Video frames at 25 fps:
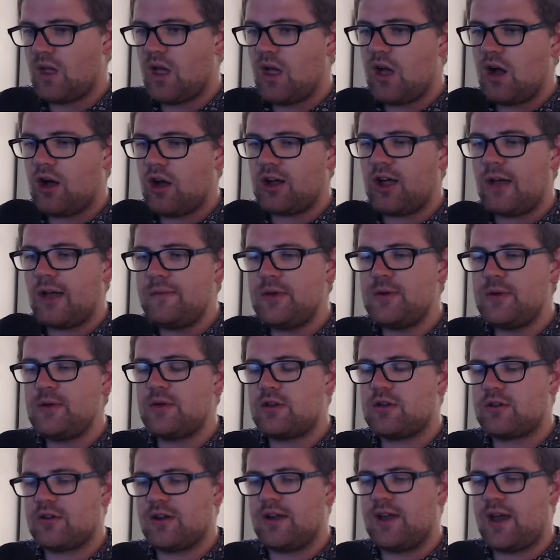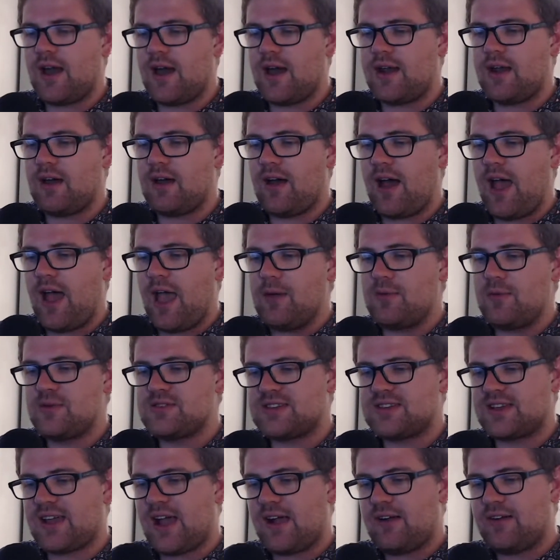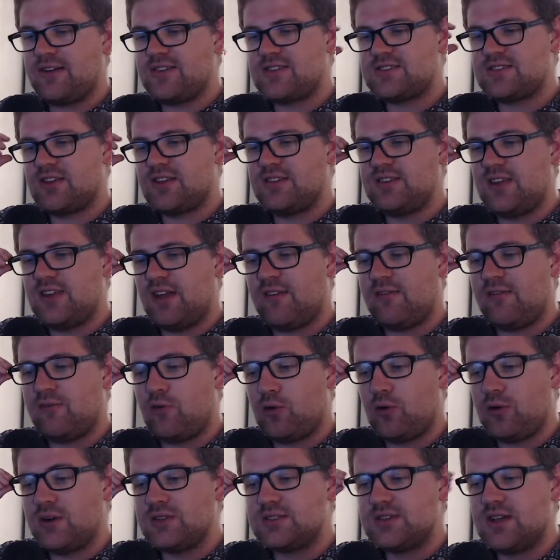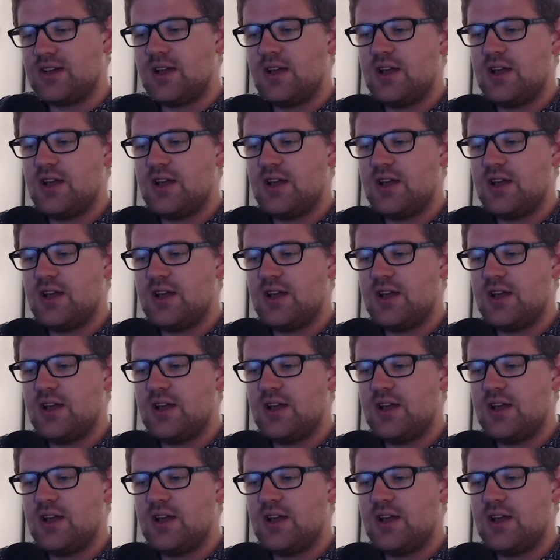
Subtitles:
I hope you agree and are able to carry this idea forward